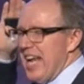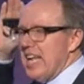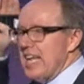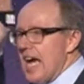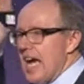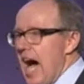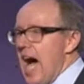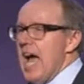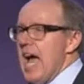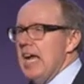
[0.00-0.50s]
to
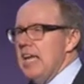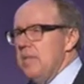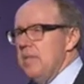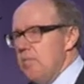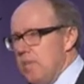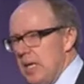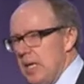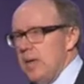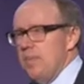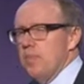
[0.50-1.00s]
guide
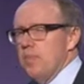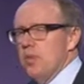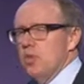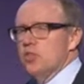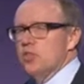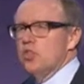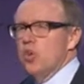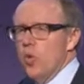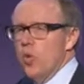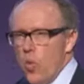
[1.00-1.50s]

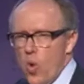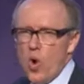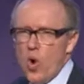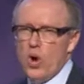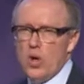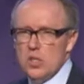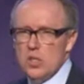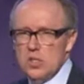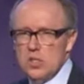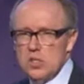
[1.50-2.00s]
people
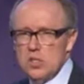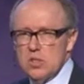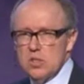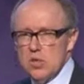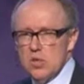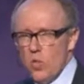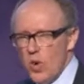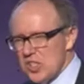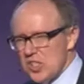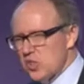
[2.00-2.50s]
towards?
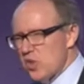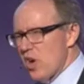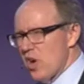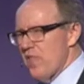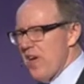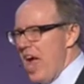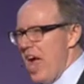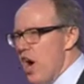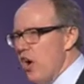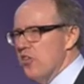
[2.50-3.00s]
What sort
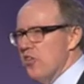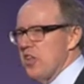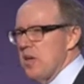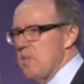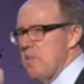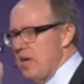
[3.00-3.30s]
of healthy